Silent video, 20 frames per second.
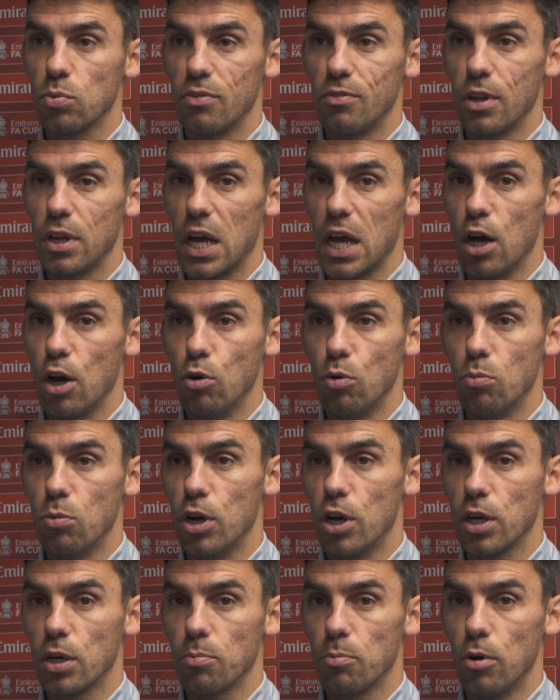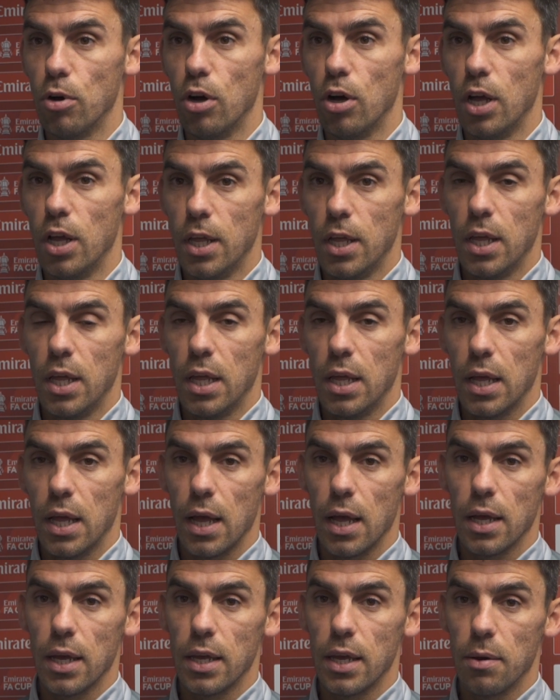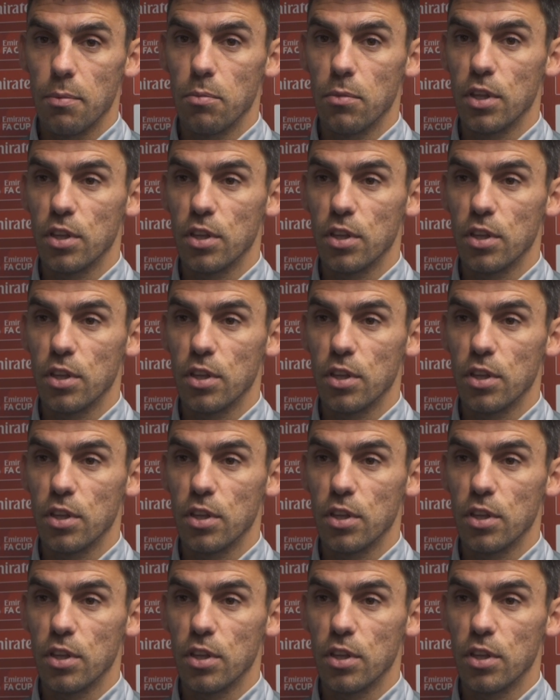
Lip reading: We've done our homework, but I am